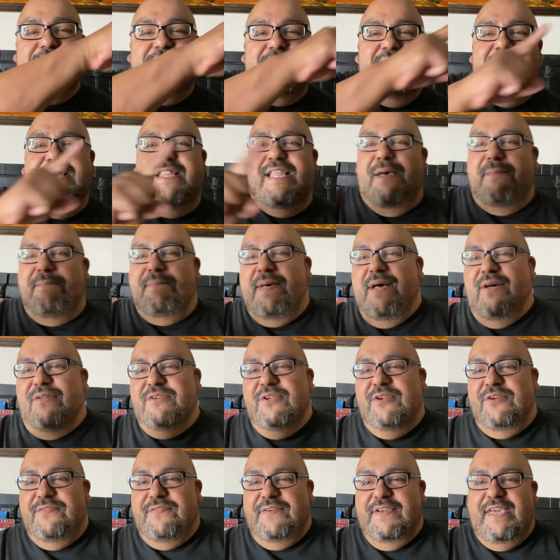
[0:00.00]
Hit that bell
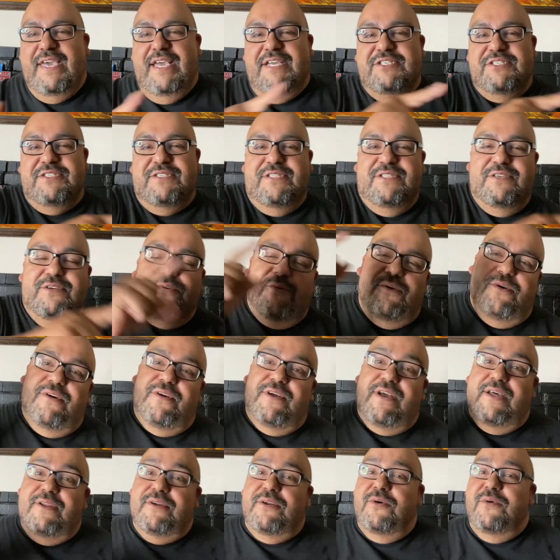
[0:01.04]
notification in the corner.
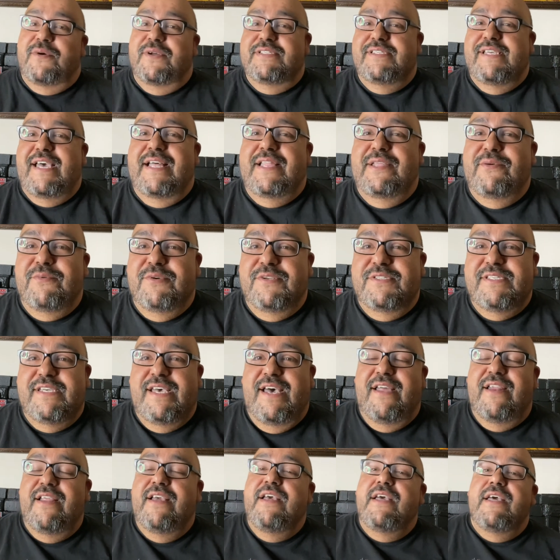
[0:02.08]
I don't know exactly where it's
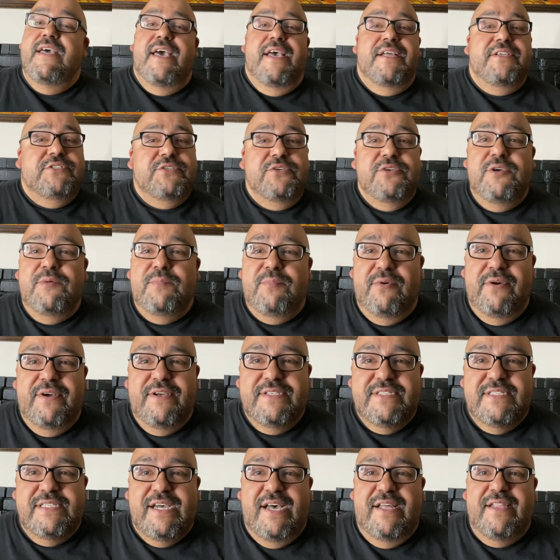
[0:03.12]
at. And do your boy a
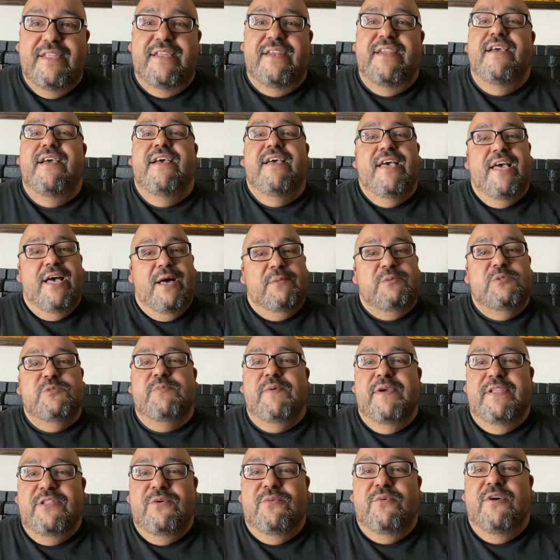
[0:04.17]
solid. Help
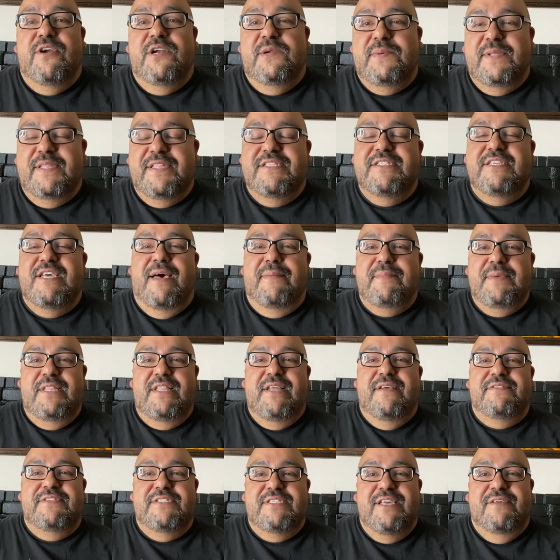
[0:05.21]
spread the word about the Tommy
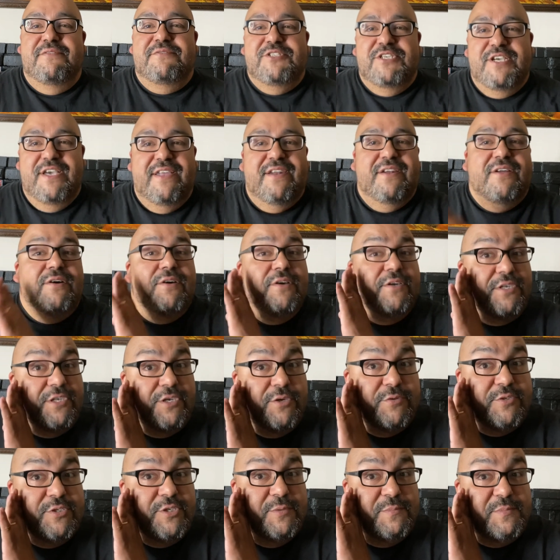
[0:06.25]
Love Stuff channel,
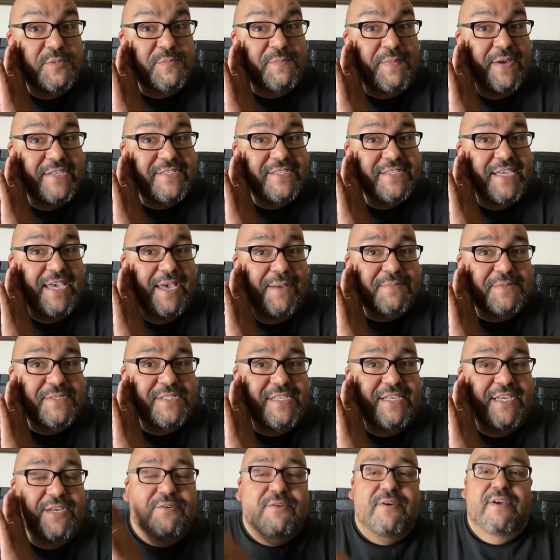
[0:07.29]
YouTube's best kept
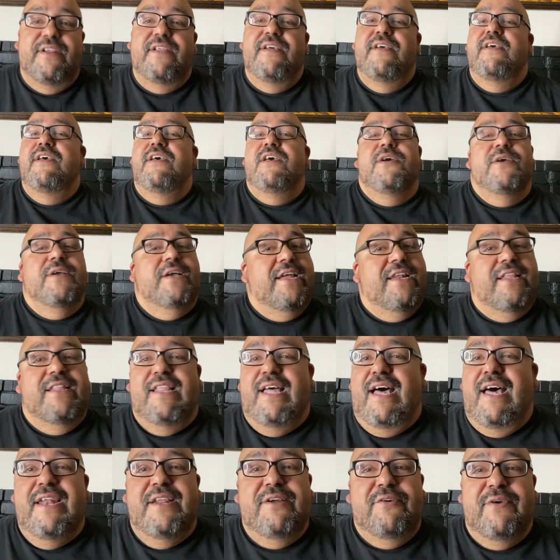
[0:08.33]
secret. Got a
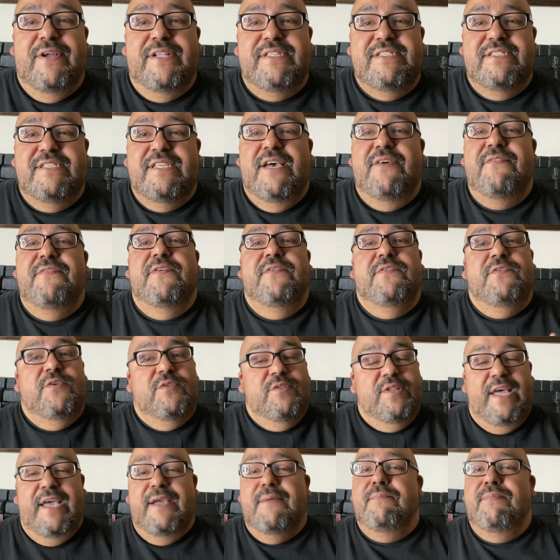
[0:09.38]
lot of great stuff. If you
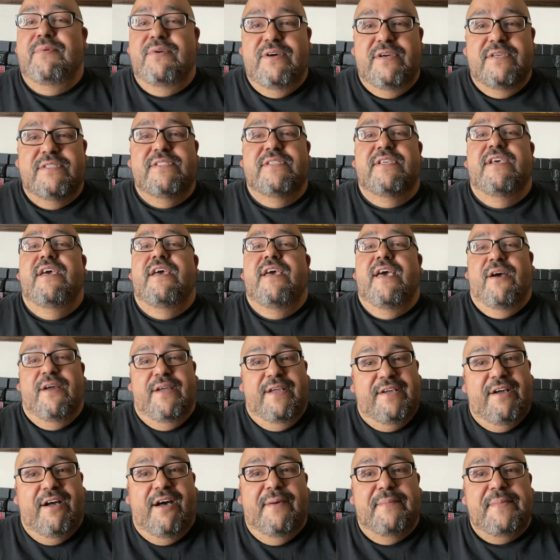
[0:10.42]
like books and
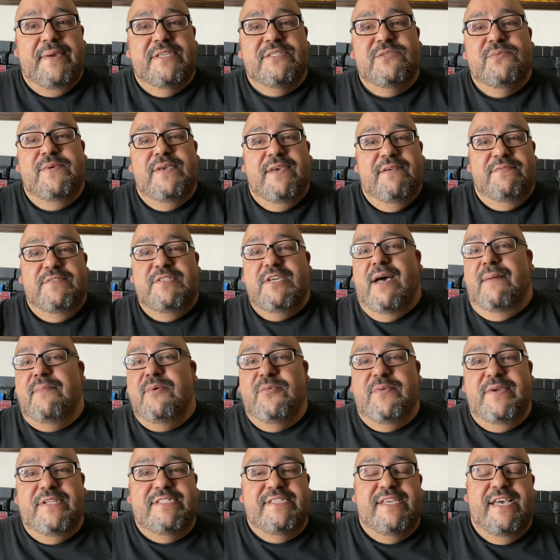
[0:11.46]
comics, we have Tommy
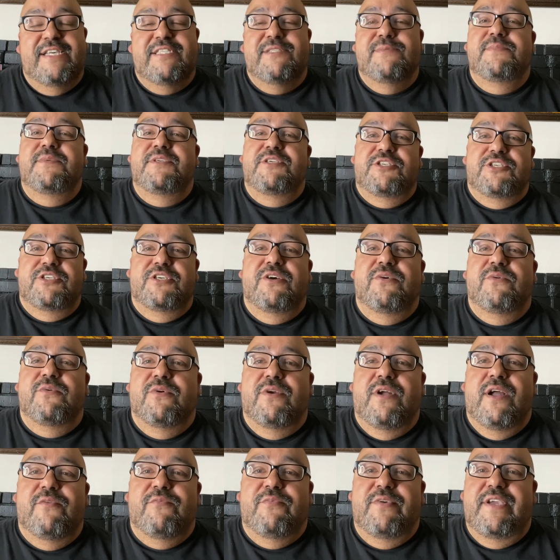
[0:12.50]
Reads X-Men, a show where
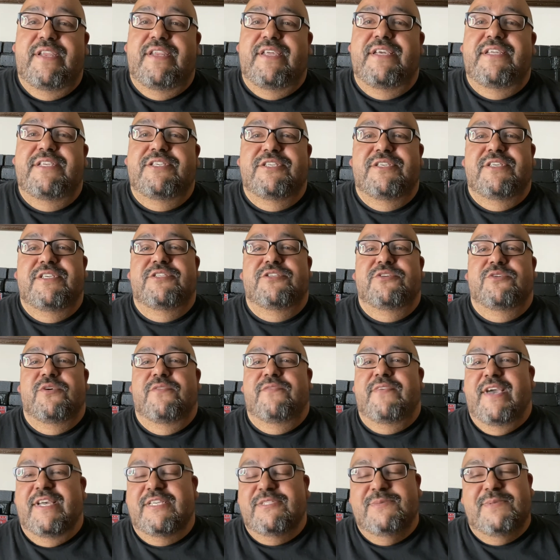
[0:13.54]
I read each issue of
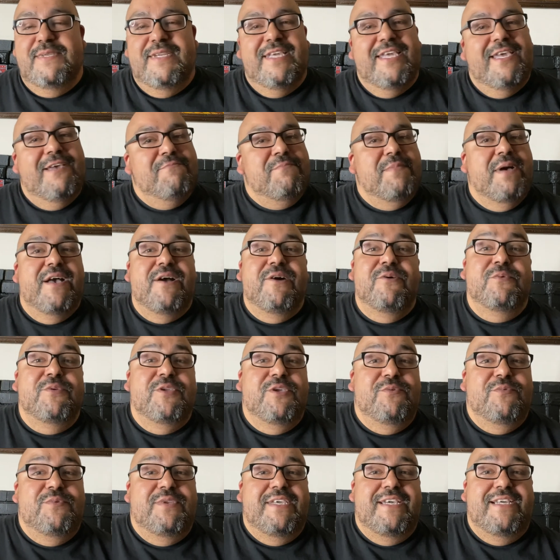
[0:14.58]
X-Men and give my own
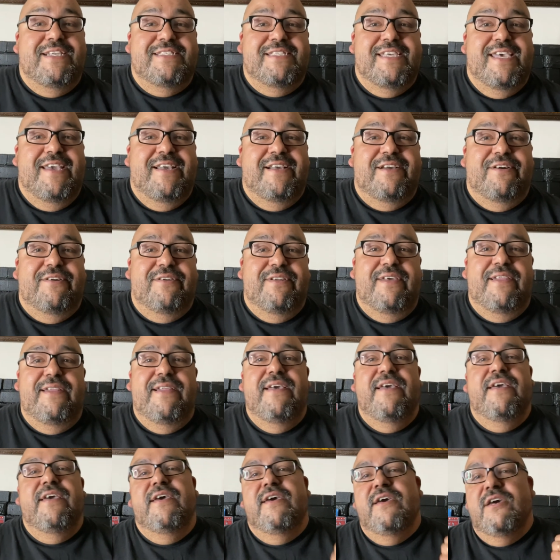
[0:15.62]
unique take on it.
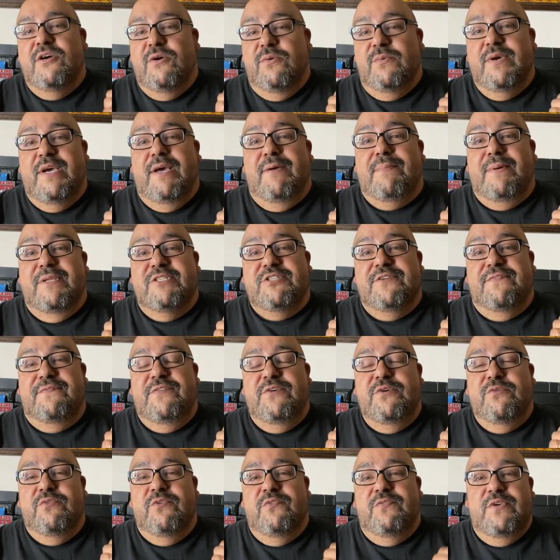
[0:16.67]
We got a bunch of
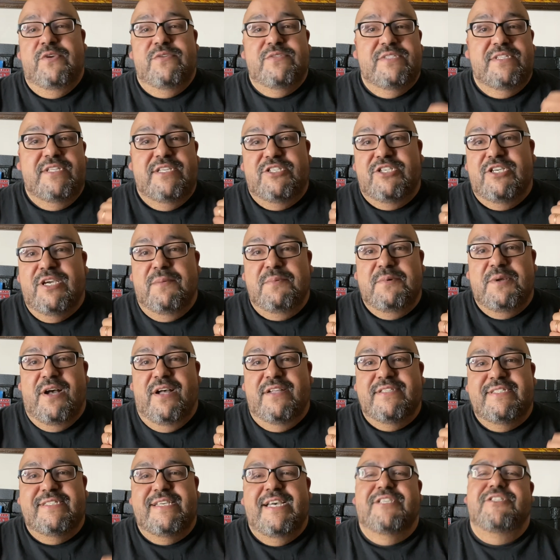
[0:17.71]
food reviews in the
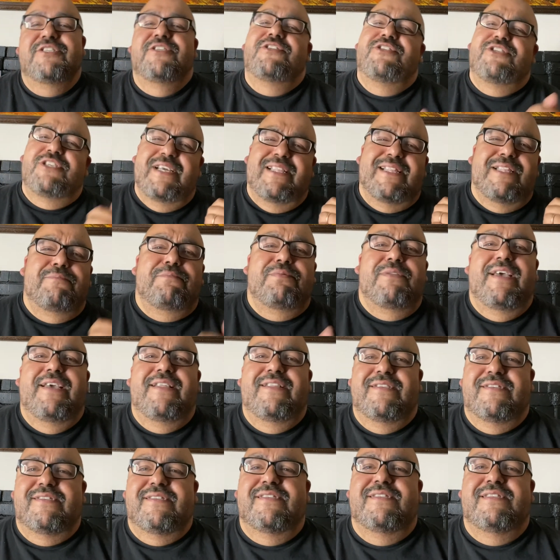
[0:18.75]
ChubCon section. Check the
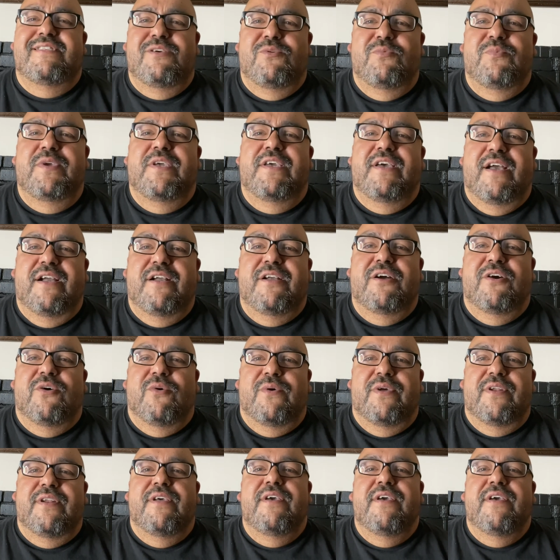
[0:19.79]
playlist and see what we got going.